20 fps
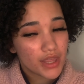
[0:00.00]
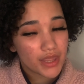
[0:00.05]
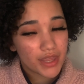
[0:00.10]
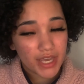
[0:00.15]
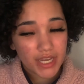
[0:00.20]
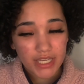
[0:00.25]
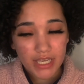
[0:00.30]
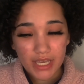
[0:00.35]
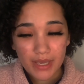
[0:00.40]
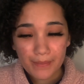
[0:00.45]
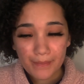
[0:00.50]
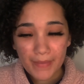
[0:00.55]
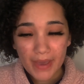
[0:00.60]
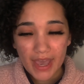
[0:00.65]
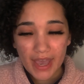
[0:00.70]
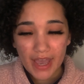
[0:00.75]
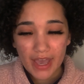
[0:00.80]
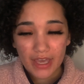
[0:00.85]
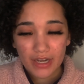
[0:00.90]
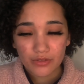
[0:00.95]
they get
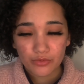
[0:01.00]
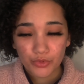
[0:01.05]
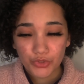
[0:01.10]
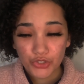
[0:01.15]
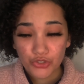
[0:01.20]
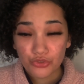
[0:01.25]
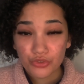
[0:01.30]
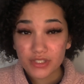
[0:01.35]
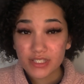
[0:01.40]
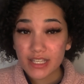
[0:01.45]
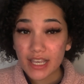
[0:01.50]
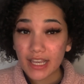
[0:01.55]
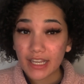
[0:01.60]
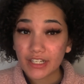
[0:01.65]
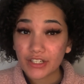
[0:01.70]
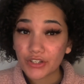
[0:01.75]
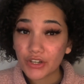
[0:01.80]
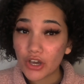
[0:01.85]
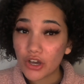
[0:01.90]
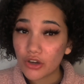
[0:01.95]
mad when you
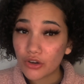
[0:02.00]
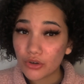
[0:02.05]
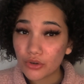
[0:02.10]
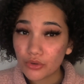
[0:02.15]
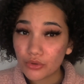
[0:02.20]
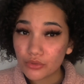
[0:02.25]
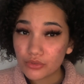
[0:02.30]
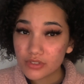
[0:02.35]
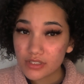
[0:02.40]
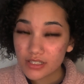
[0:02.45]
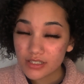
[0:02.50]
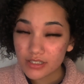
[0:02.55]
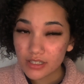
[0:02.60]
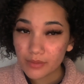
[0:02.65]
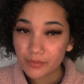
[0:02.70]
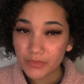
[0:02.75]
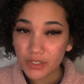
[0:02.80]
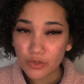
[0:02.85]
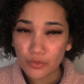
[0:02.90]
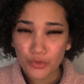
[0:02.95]
say no to
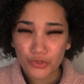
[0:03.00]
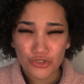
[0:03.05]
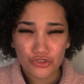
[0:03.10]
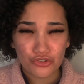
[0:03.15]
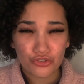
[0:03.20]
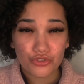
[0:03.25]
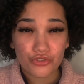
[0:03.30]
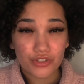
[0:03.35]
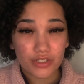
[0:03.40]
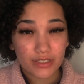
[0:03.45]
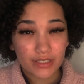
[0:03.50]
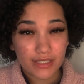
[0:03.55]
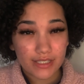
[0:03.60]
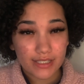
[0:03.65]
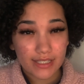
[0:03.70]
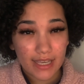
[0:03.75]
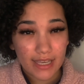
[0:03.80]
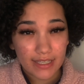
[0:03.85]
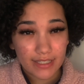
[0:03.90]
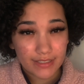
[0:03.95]
something when you usually
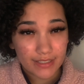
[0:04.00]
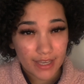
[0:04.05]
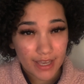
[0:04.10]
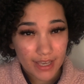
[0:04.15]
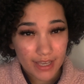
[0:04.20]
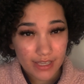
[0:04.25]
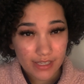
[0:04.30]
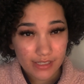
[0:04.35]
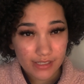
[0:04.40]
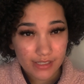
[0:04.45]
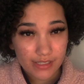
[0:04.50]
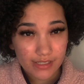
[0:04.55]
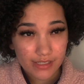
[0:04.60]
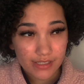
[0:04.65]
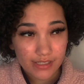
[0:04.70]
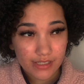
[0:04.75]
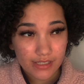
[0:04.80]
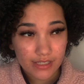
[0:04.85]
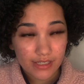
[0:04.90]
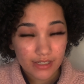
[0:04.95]
say yes,
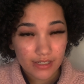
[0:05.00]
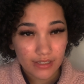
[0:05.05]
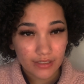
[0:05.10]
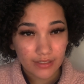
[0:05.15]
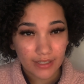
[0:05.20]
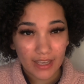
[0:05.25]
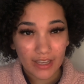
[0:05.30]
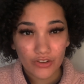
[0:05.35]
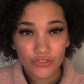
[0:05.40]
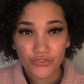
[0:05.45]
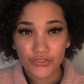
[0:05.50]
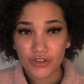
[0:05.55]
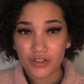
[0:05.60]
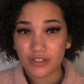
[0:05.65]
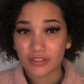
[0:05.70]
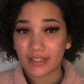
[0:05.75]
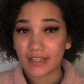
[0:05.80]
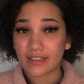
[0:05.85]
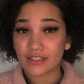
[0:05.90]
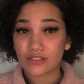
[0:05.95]
like
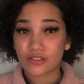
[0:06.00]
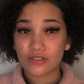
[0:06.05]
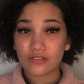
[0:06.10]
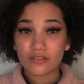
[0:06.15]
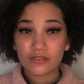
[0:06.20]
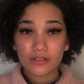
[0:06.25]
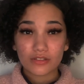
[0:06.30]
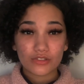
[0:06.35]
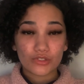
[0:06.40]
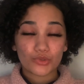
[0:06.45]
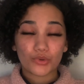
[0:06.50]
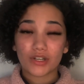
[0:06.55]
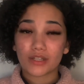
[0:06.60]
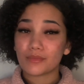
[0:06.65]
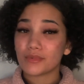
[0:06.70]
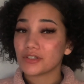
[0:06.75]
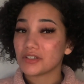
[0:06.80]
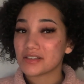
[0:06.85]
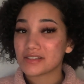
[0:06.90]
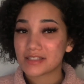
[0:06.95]
for like 20
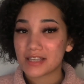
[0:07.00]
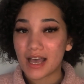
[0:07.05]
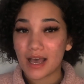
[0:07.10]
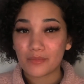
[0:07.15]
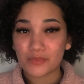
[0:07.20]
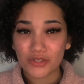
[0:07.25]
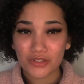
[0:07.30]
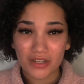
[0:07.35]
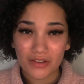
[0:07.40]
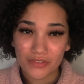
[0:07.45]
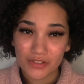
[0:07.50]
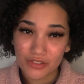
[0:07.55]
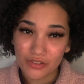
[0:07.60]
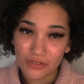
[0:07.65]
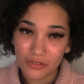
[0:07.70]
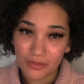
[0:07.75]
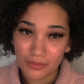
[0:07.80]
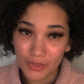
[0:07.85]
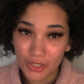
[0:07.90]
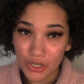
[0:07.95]
million times you never
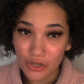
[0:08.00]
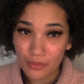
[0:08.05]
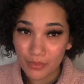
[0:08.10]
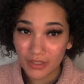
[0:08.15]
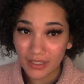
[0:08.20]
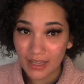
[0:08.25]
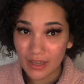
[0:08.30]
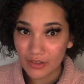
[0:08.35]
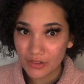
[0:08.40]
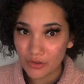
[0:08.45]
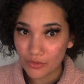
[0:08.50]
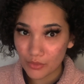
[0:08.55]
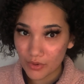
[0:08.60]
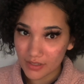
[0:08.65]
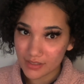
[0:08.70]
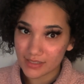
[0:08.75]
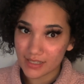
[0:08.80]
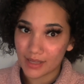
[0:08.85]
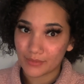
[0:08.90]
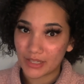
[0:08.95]
told them no, but like the
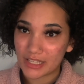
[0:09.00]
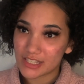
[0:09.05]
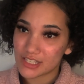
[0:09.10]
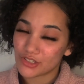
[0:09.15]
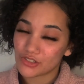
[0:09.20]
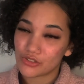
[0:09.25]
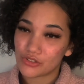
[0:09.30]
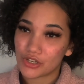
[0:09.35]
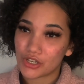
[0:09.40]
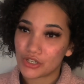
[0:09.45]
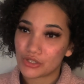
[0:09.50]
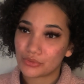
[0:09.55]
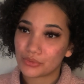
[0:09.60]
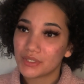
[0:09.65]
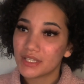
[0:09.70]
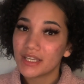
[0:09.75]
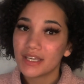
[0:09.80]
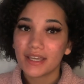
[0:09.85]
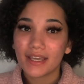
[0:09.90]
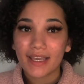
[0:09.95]
one time they tell you no
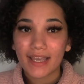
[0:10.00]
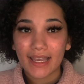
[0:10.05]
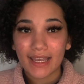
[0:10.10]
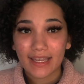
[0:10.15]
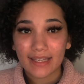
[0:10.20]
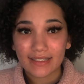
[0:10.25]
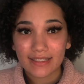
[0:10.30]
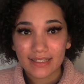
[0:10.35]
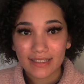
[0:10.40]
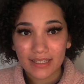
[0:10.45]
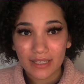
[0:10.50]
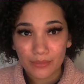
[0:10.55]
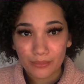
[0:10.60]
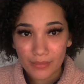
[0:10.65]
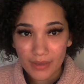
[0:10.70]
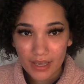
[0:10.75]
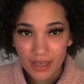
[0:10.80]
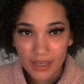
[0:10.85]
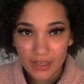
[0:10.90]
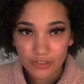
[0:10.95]
and they get
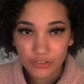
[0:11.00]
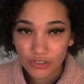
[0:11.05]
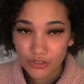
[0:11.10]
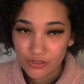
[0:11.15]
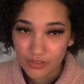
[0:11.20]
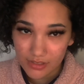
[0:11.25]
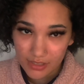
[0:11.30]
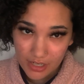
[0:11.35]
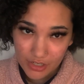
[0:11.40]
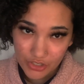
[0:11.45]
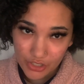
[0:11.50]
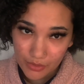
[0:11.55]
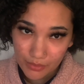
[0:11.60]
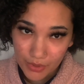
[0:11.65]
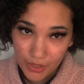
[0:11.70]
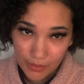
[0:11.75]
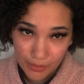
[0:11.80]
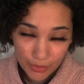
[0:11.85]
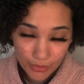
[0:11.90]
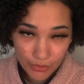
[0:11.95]
mad, those are not your
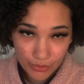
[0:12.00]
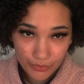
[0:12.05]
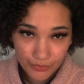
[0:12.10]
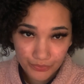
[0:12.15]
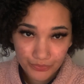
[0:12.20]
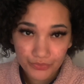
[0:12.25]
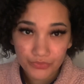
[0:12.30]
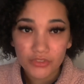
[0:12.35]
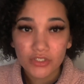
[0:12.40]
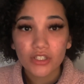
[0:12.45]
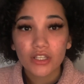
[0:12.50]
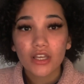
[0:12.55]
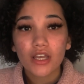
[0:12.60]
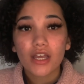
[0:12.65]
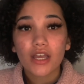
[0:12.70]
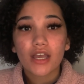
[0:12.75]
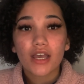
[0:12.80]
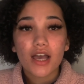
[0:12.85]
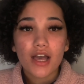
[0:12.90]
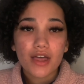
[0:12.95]
people.
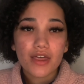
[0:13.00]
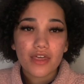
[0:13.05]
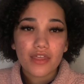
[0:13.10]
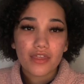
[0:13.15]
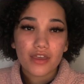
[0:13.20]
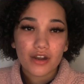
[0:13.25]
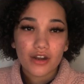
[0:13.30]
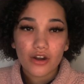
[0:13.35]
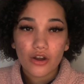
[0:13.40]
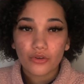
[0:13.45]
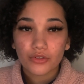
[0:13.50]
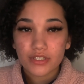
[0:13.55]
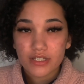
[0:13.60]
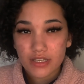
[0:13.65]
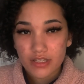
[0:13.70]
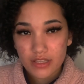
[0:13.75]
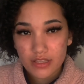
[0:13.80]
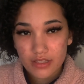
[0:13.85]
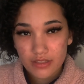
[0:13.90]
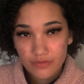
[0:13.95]
They're
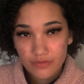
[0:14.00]
only